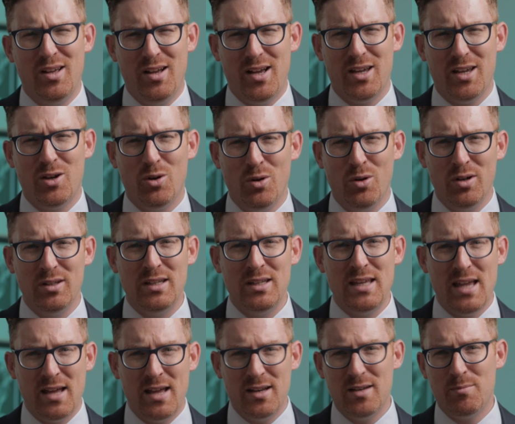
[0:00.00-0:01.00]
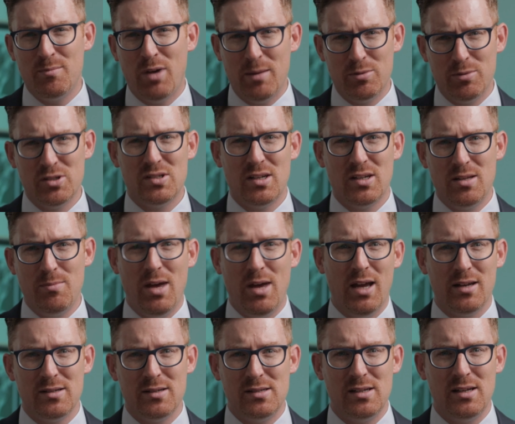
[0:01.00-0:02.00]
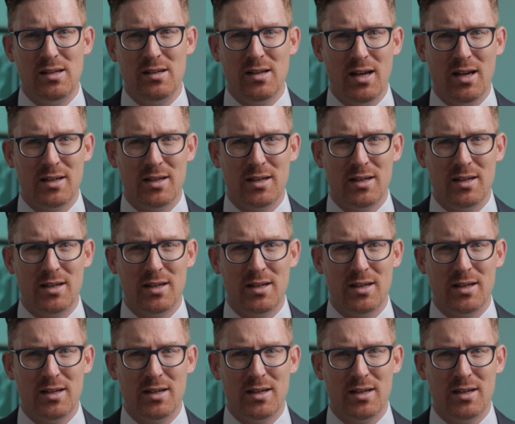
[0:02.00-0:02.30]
I currently edit Bible Study Magazine.